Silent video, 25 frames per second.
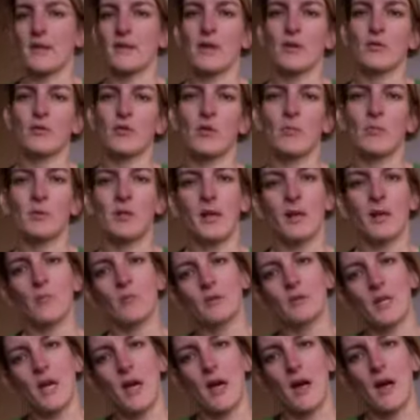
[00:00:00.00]
Now normally I
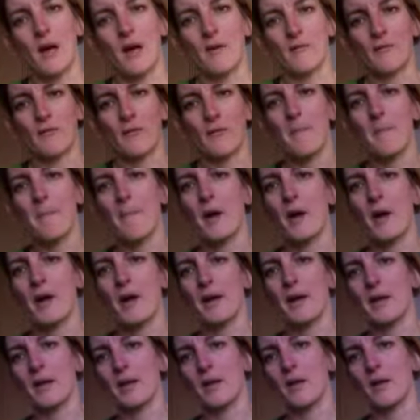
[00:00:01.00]
would have
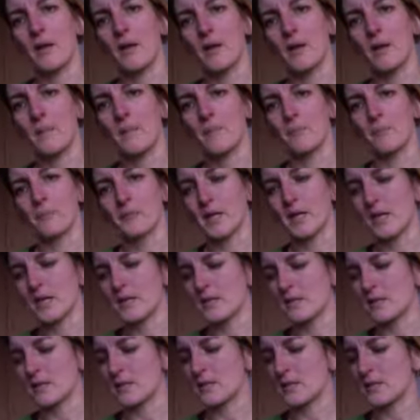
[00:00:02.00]
my
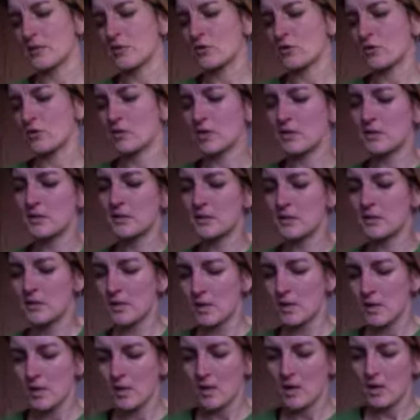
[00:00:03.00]
keys attached to this
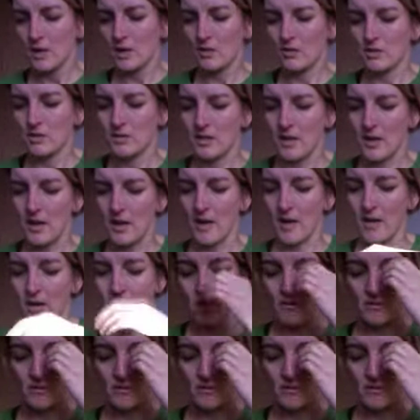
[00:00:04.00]
because they're